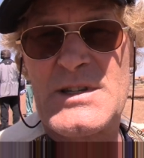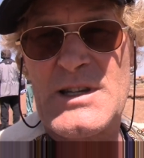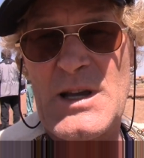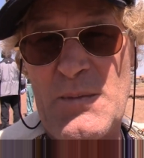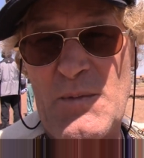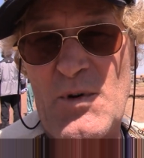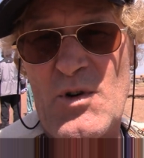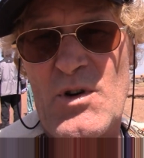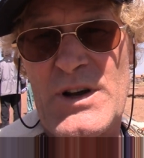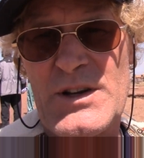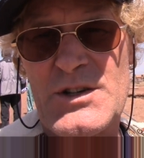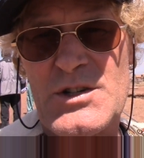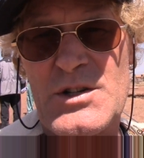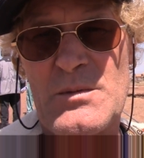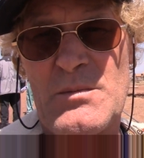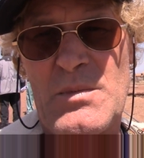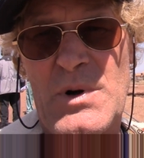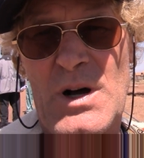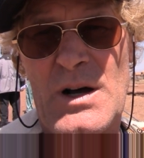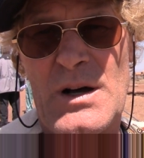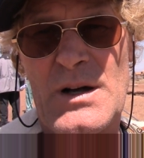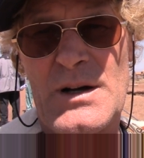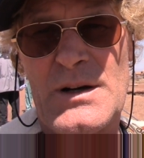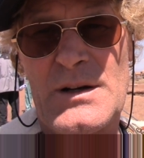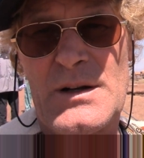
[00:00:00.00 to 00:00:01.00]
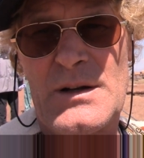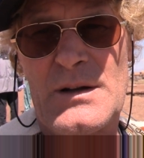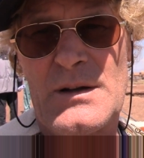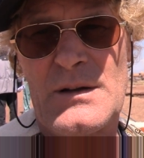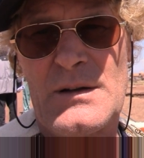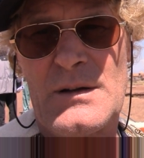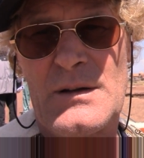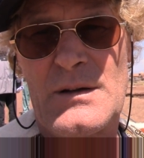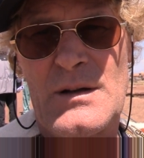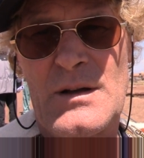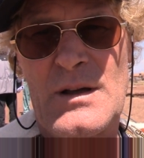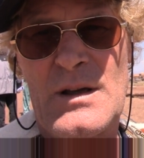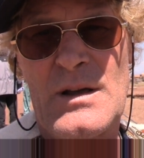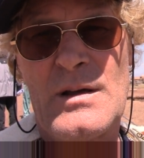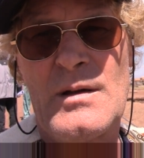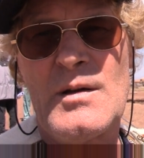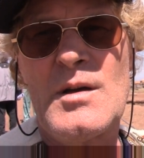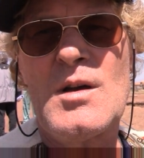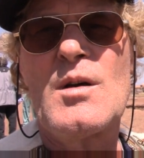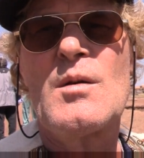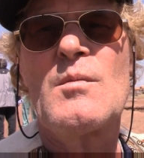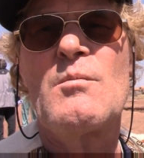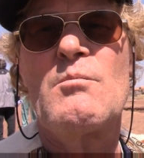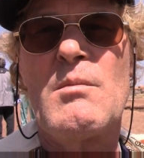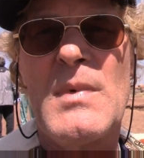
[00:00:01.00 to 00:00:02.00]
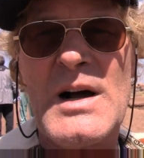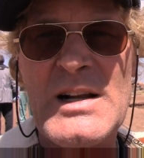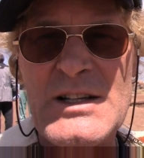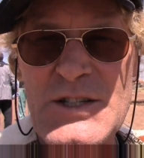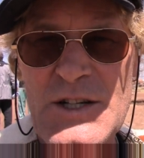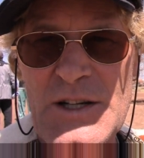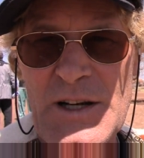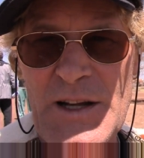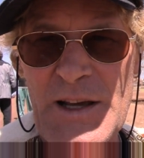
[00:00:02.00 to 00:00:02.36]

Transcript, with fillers: separation pond. Much